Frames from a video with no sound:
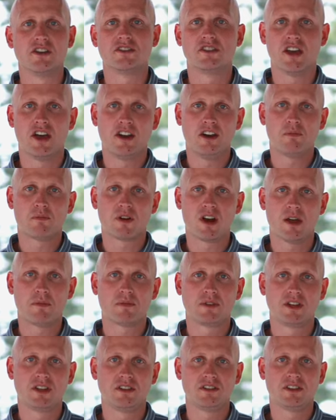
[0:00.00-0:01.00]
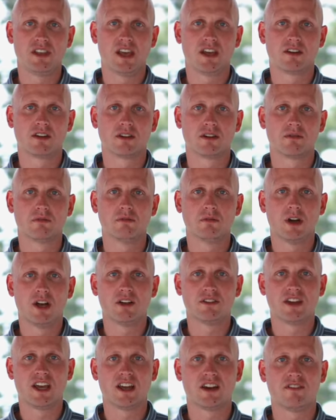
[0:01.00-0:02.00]
are a ton of properties that are,
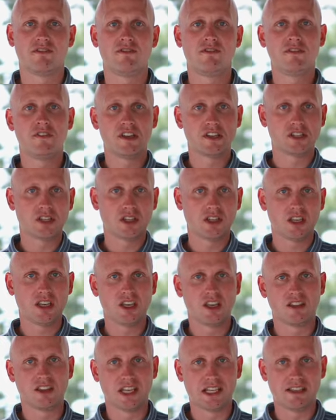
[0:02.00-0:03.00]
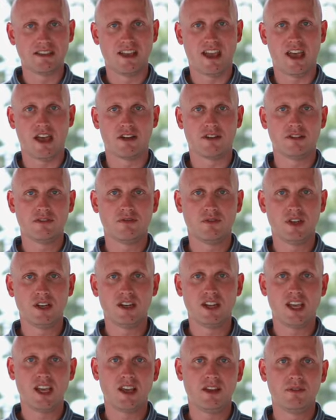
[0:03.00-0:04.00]
while not officially in the town of
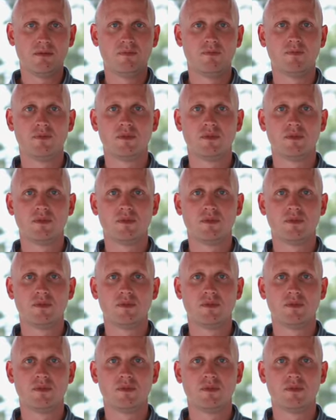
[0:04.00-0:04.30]
Wendell,